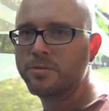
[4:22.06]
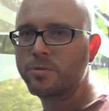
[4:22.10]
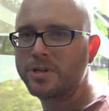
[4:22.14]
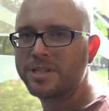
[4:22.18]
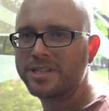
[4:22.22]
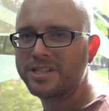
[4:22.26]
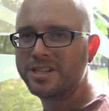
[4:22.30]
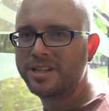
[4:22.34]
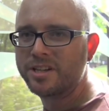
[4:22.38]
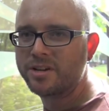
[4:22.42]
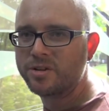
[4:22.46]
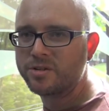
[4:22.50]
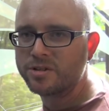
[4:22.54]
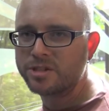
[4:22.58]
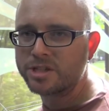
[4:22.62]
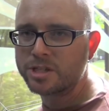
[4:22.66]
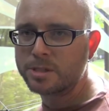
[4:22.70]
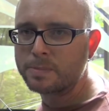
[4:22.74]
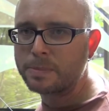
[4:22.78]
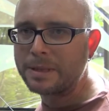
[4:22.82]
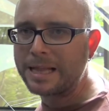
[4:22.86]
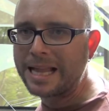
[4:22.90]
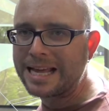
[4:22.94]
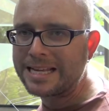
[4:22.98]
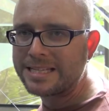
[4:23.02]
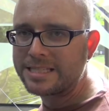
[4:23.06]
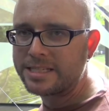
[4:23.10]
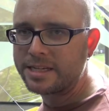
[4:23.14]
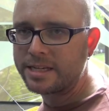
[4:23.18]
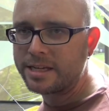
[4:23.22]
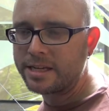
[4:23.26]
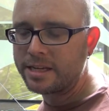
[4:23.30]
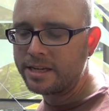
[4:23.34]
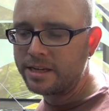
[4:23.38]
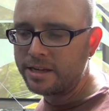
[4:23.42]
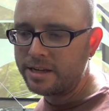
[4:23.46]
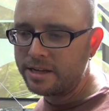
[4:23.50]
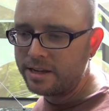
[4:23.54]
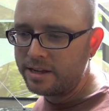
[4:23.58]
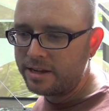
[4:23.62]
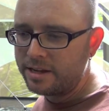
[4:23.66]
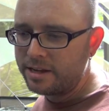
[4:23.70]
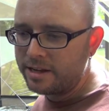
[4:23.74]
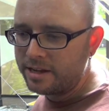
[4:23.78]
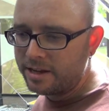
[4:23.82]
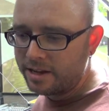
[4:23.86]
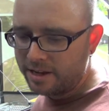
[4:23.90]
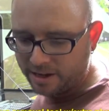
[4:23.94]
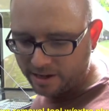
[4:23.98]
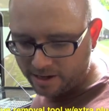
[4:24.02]
what's in there is just plastic,
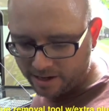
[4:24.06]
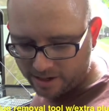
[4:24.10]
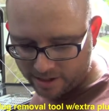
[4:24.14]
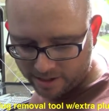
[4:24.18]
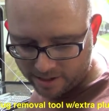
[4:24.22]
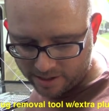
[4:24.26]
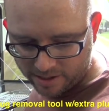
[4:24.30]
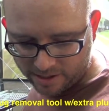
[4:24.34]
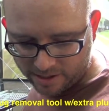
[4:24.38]
and